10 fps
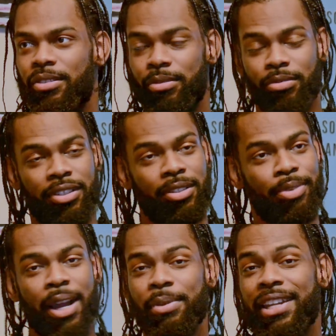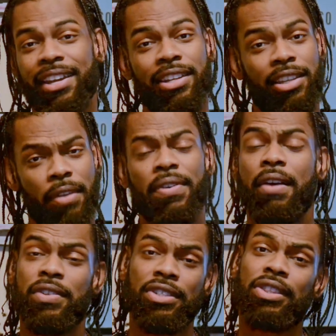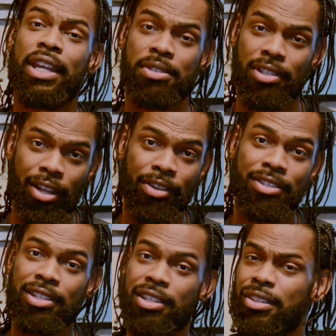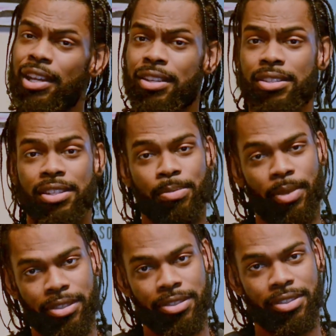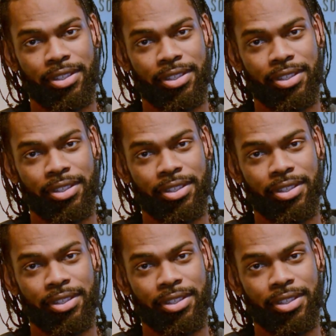we're probably not going to get $500,000 in the next 6 months.